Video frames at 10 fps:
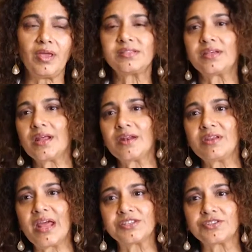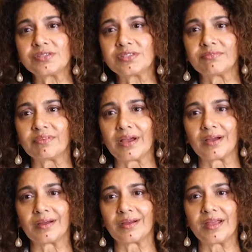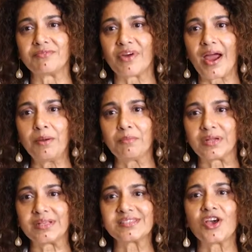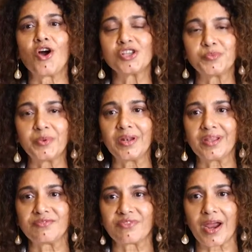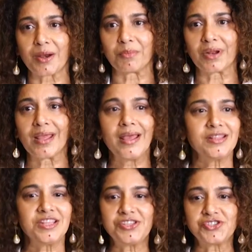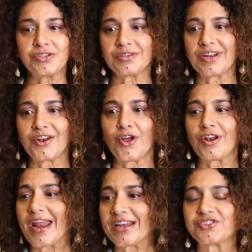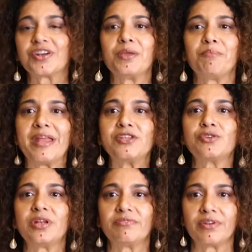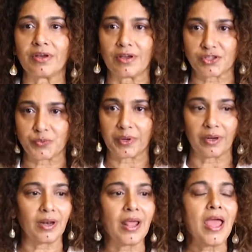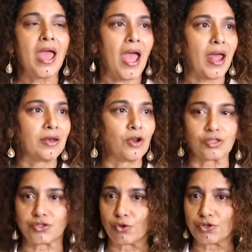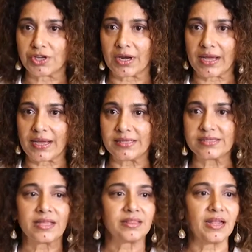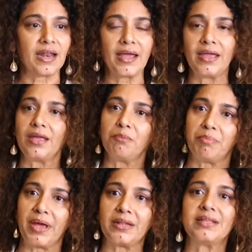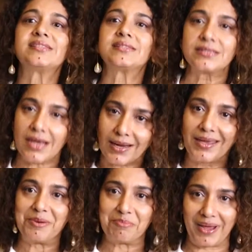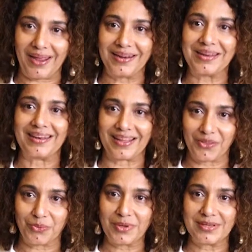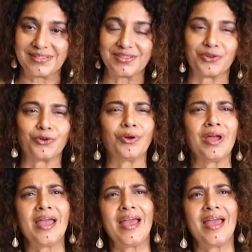Okay, it's an unnatural environment. It's a hospital environment. These children are not naturally meant to live in a hospital and not socialize. They're lying in bed, they're stuck in bed, in other words, you know.